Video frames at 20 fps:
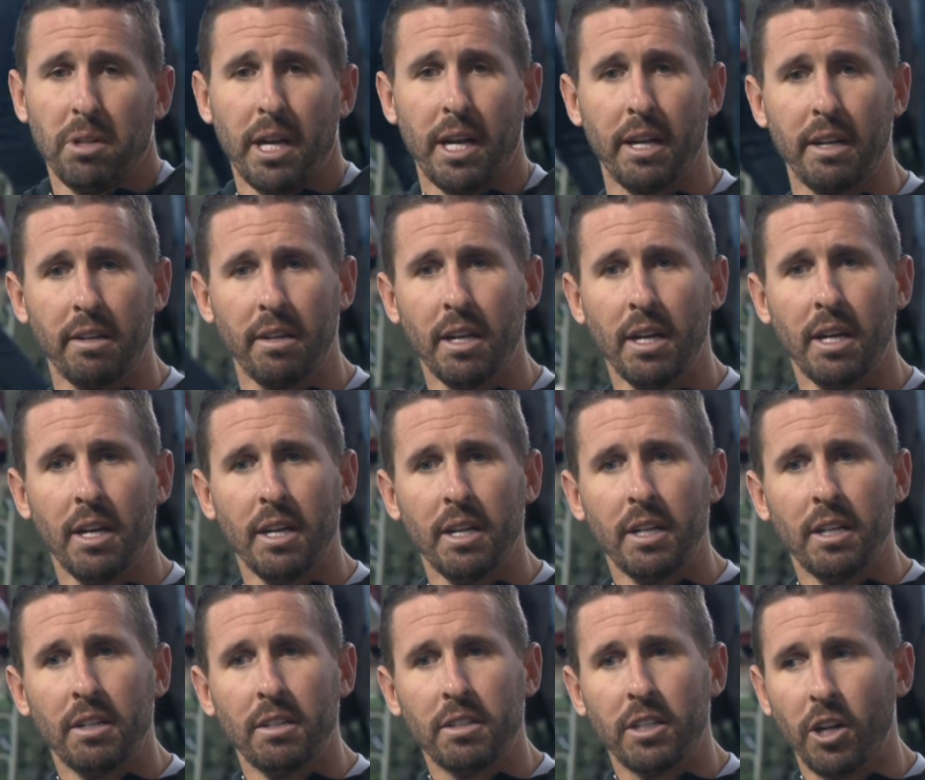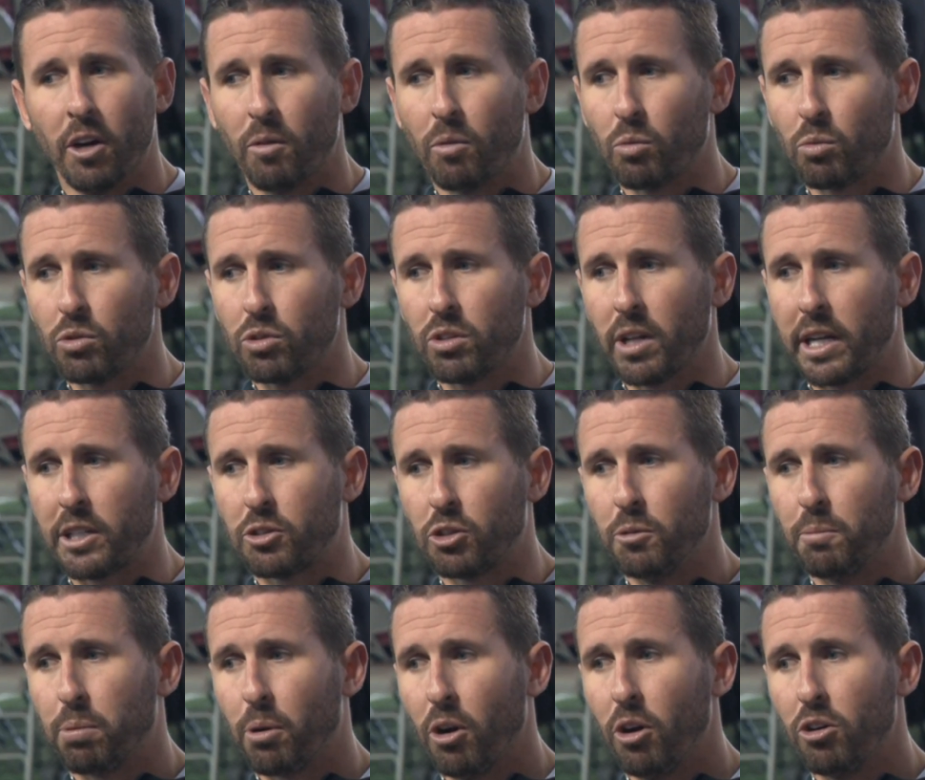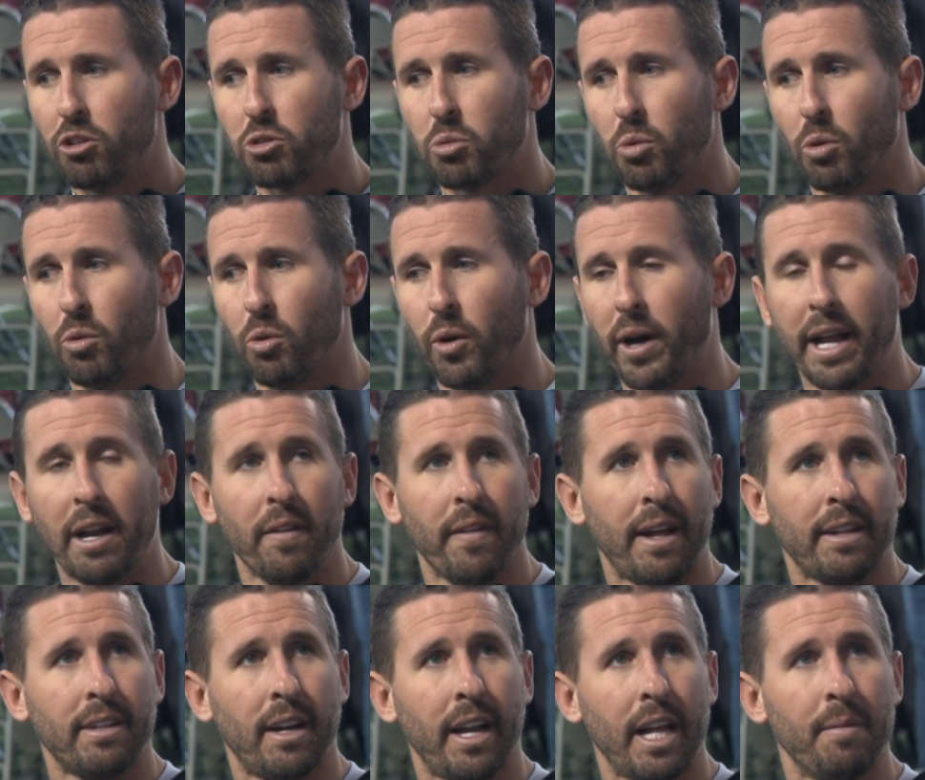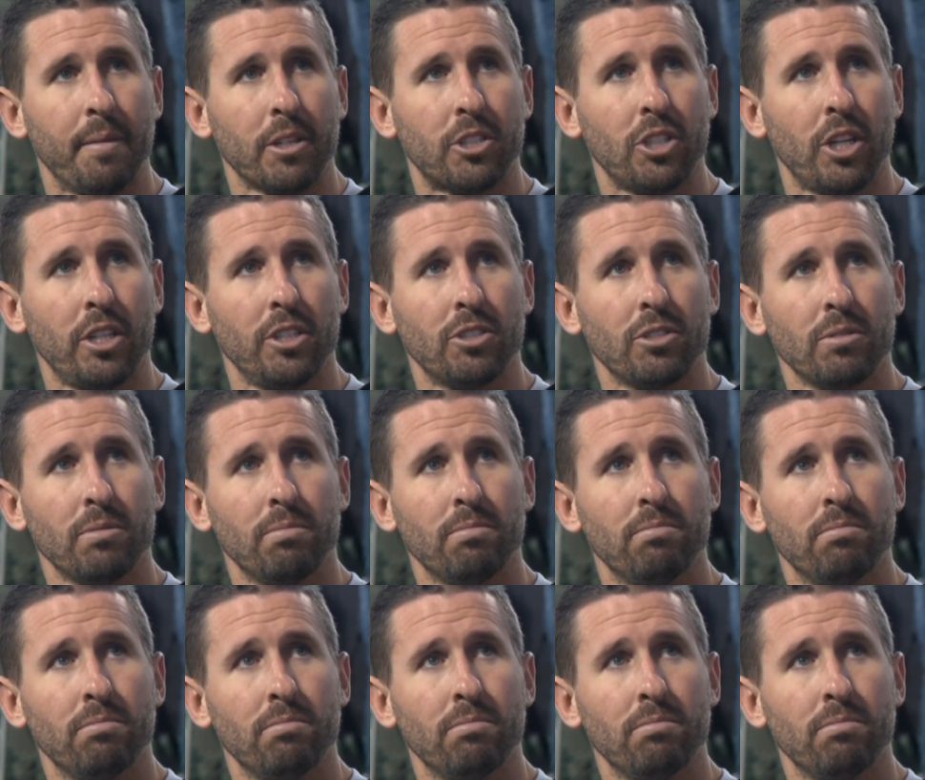And, like true pros, we'll handle that dynamic change.